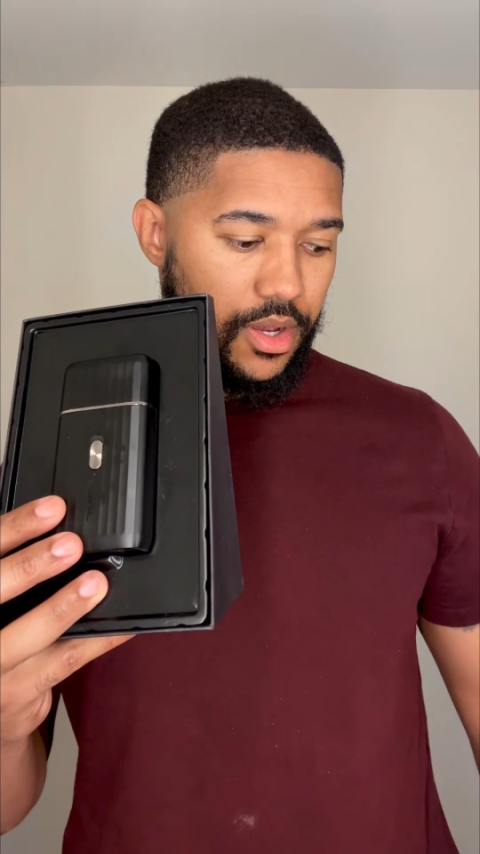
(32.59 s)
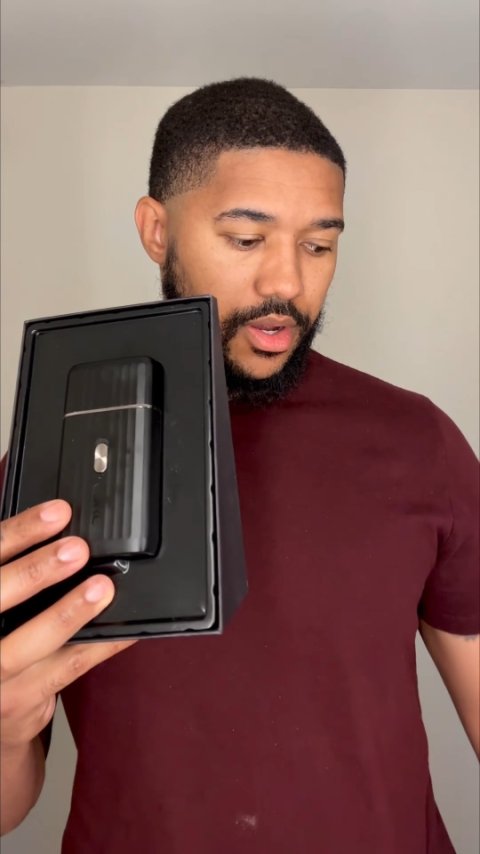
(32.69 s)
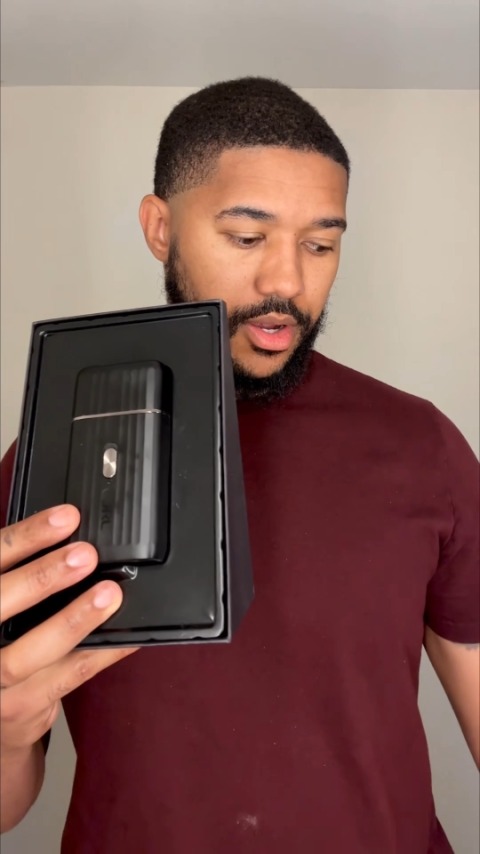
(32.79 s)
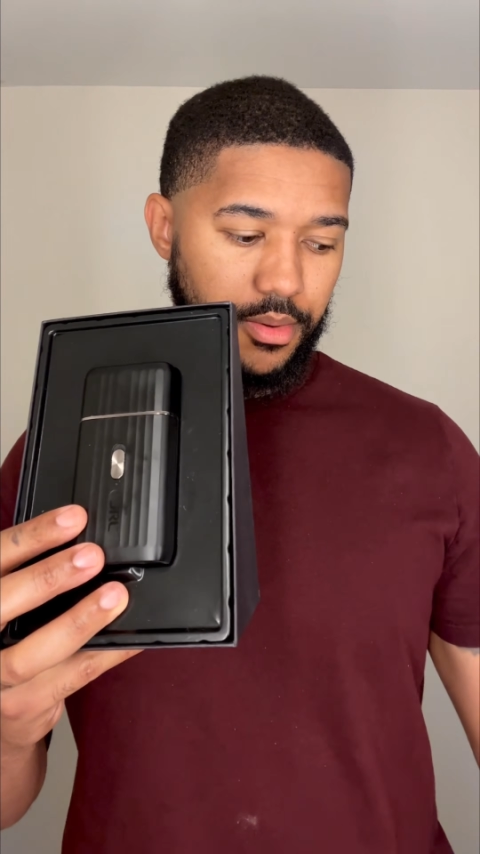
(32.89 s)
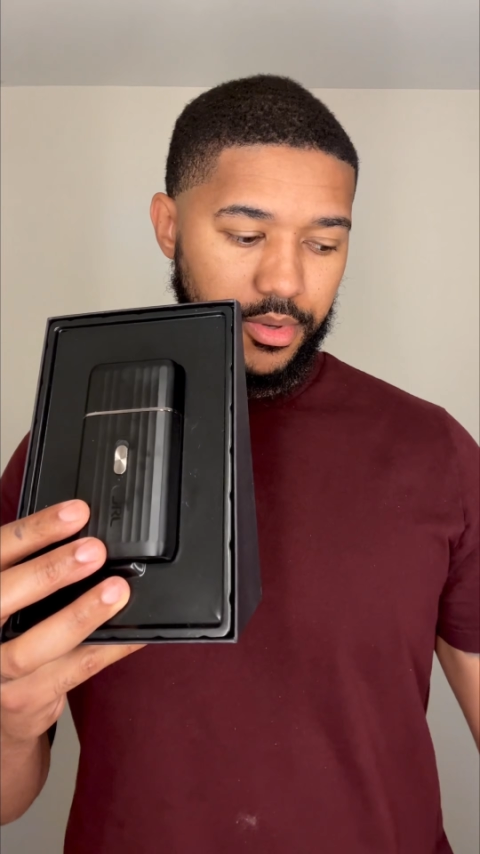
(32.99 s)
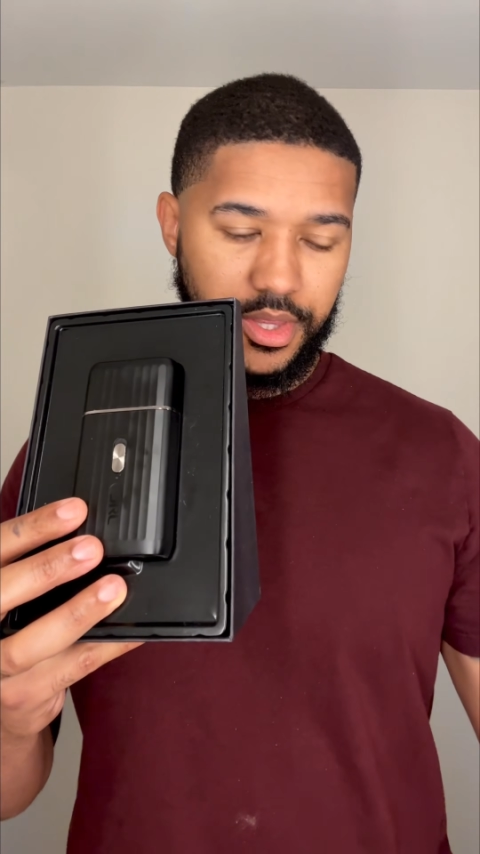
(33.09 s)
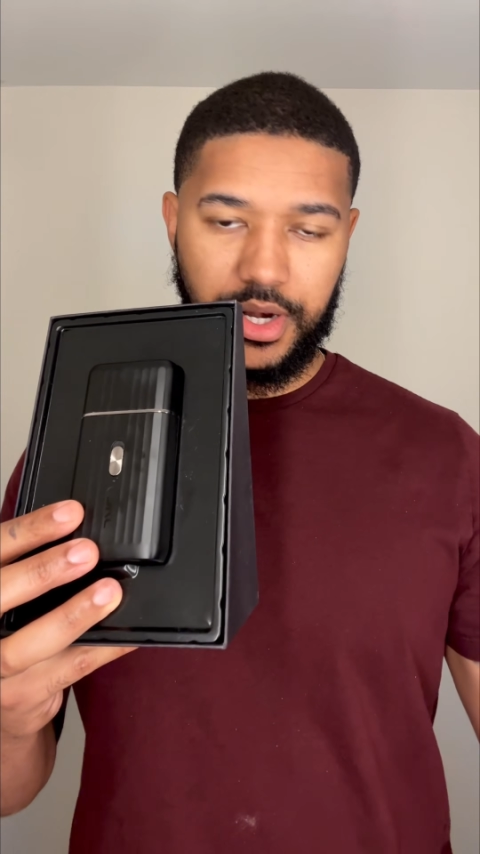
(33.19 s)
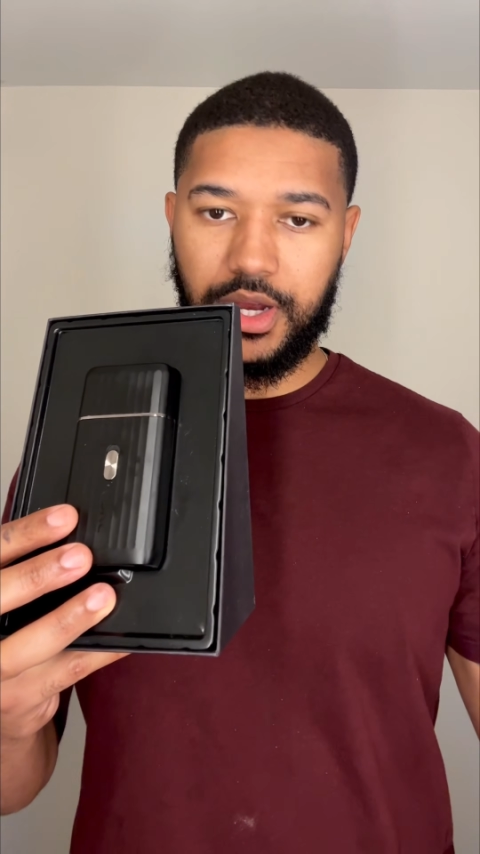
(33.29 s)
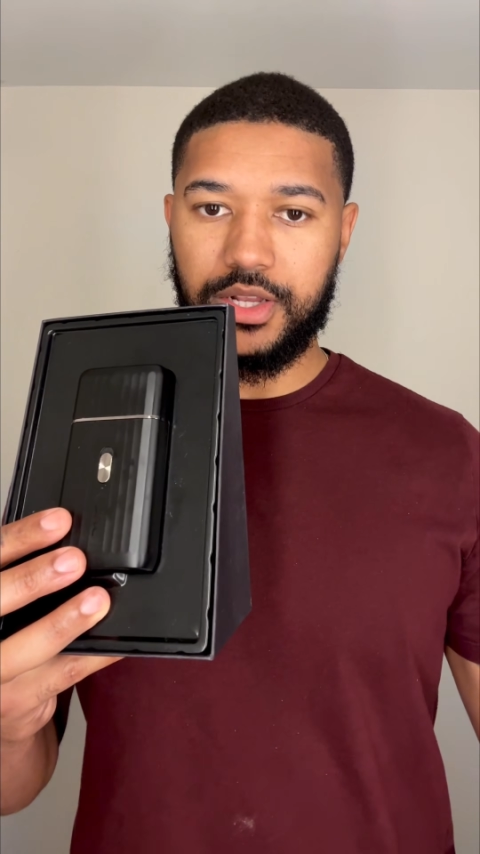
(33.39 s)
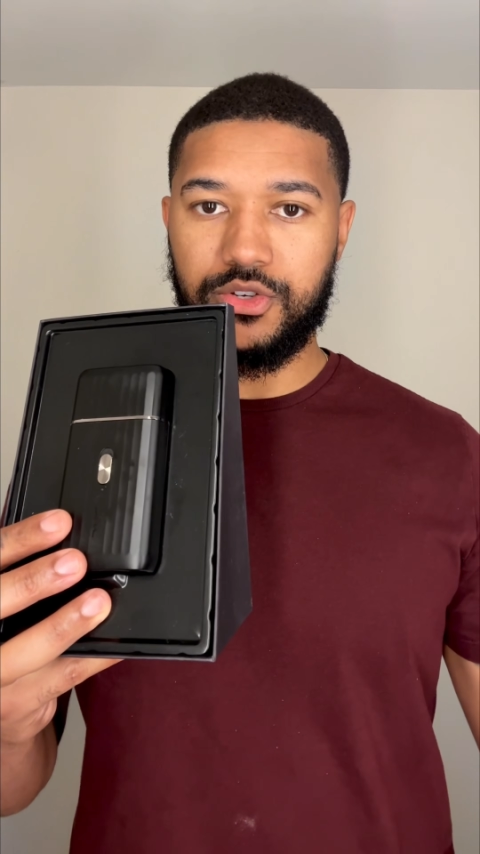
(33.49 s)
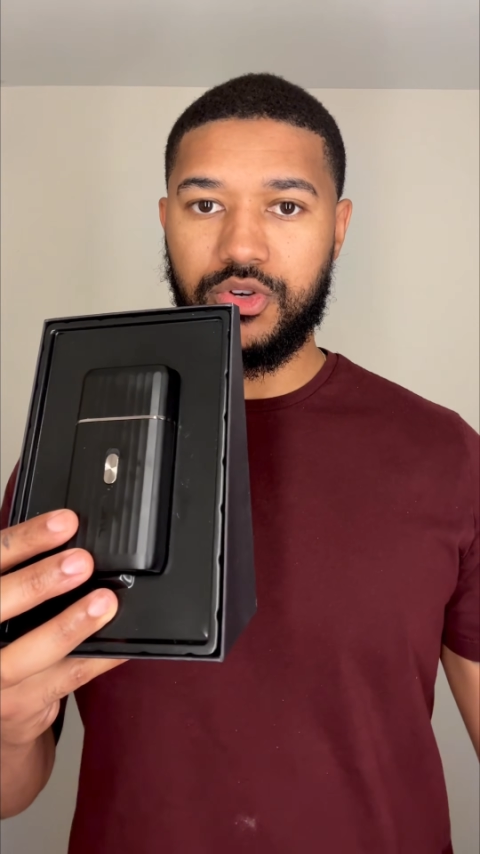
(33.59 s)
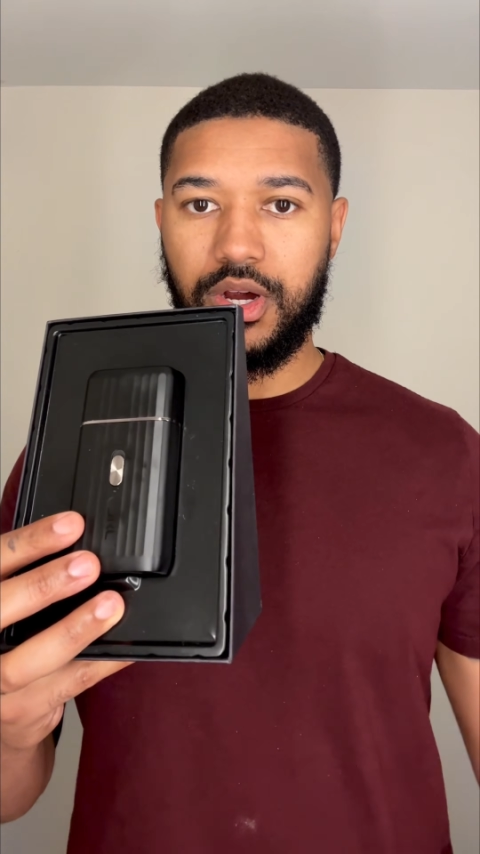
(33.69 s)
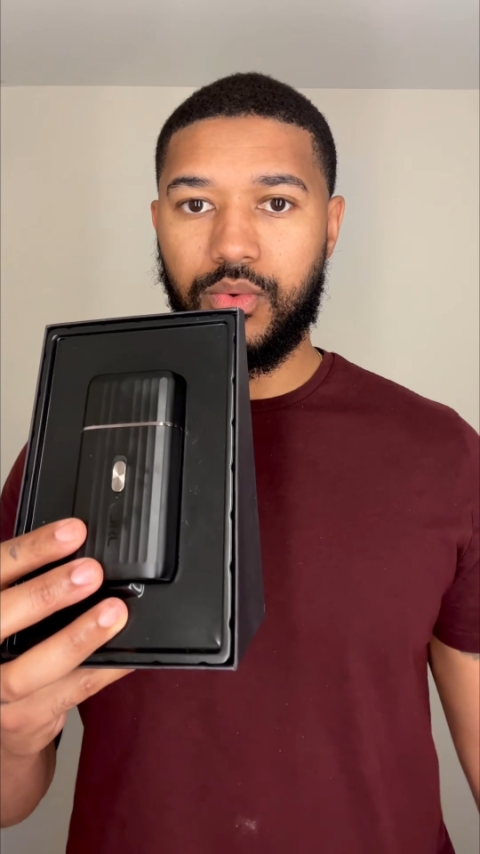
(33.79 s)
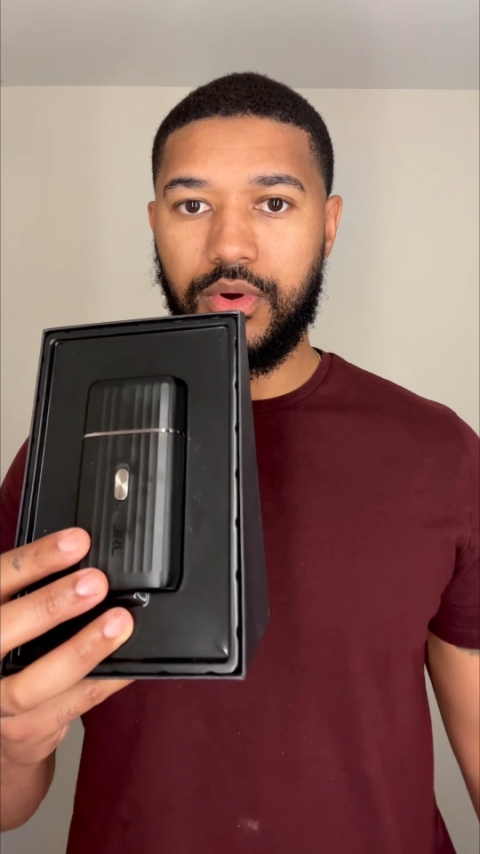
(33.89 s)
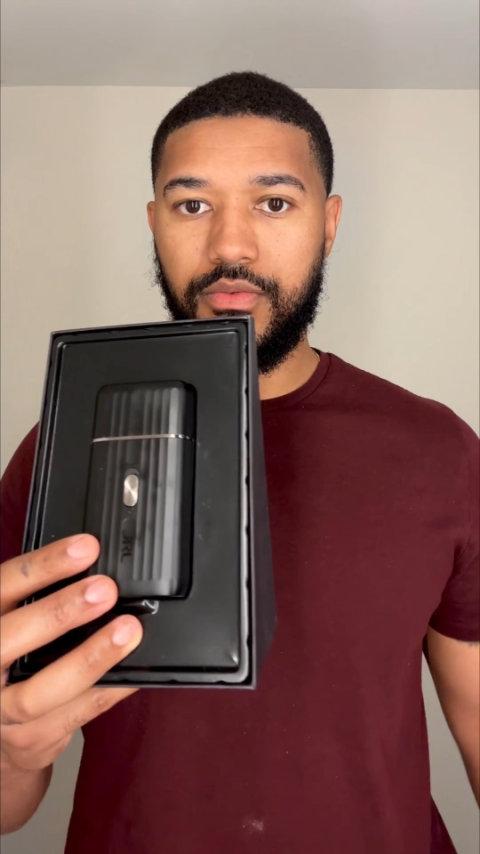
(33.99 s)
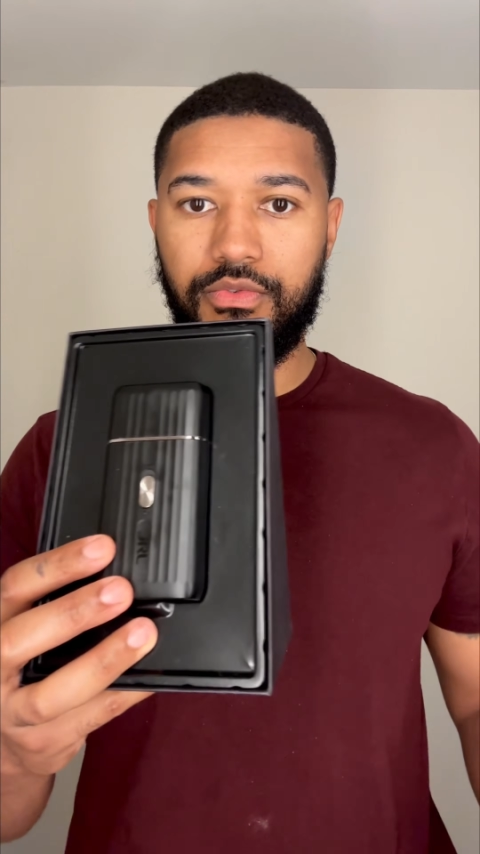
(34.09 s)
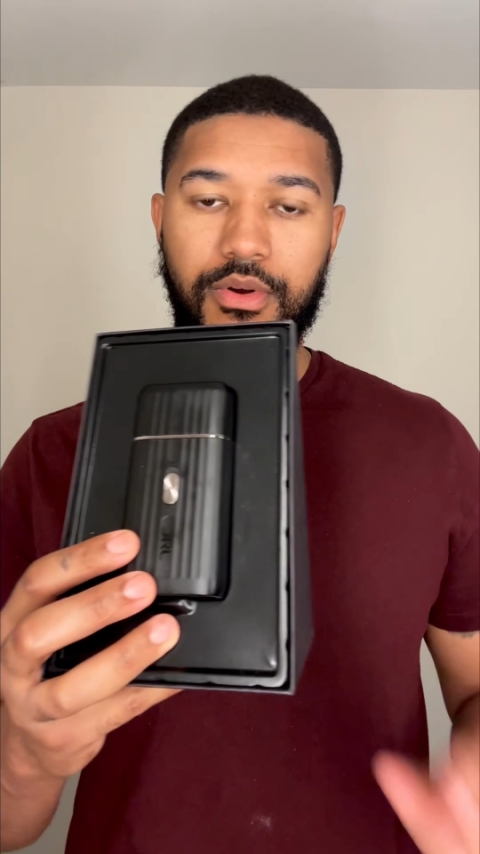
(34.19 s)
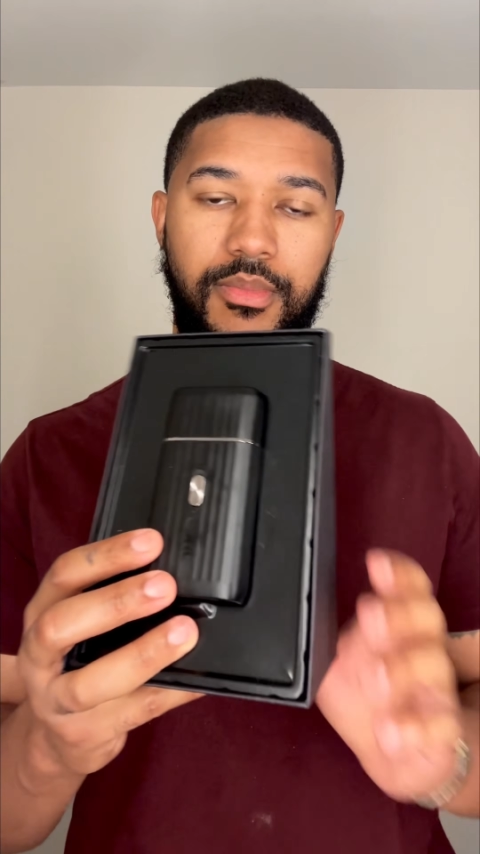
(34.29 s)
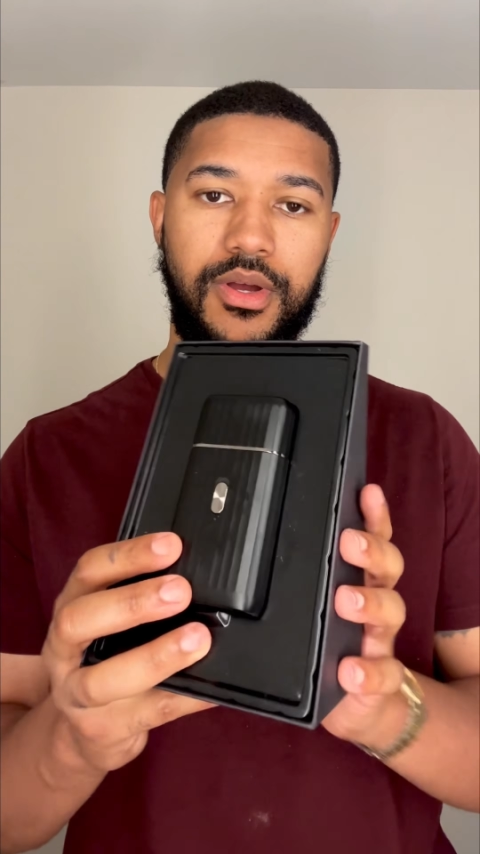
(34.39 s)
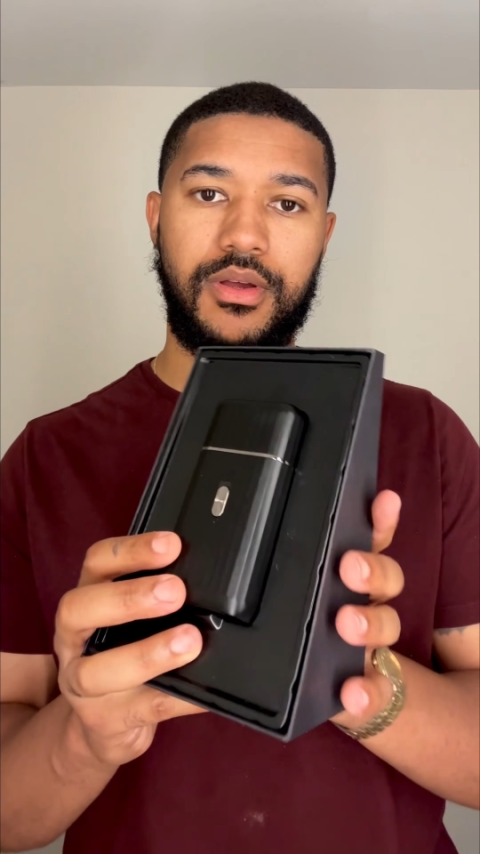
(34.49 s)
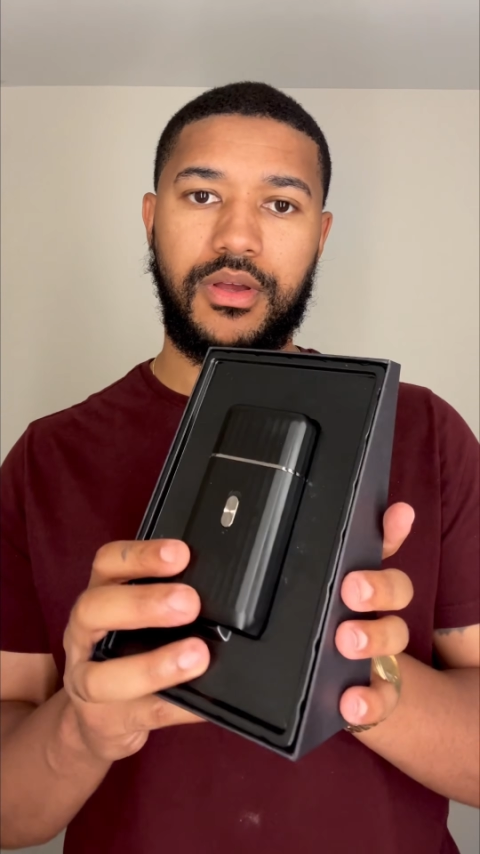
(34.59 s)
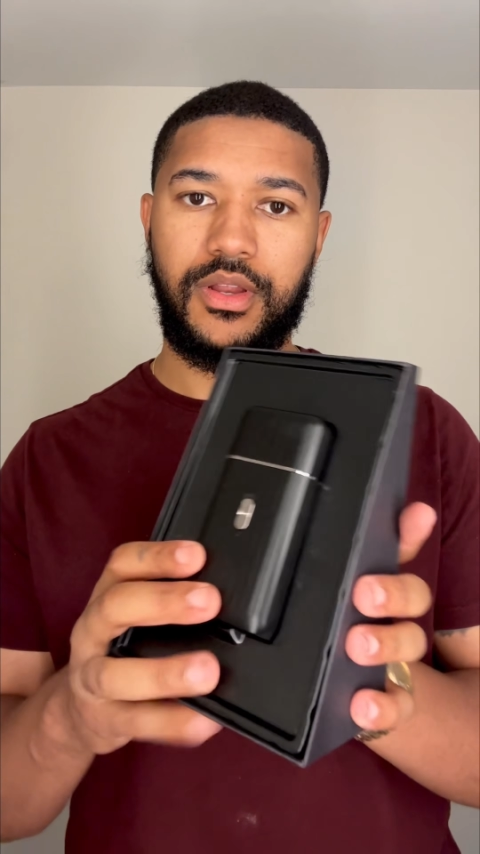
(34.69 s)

But then I got to try one from a